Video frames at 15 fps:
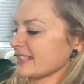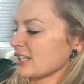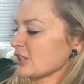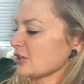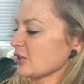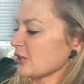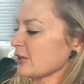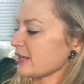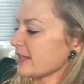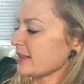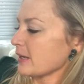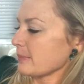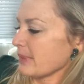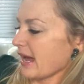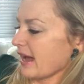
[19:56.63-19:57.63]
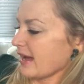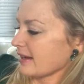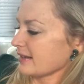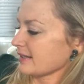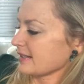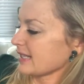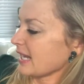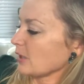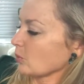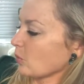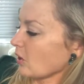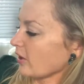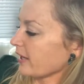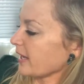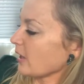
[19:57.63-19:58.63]
turning their backs and
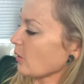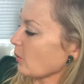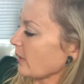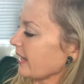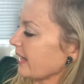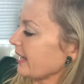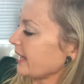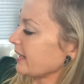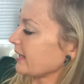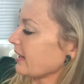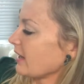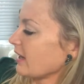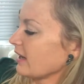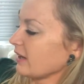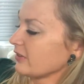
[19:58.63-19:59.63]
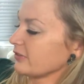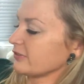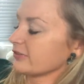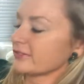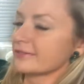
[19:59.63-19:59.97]
walking away in a huff.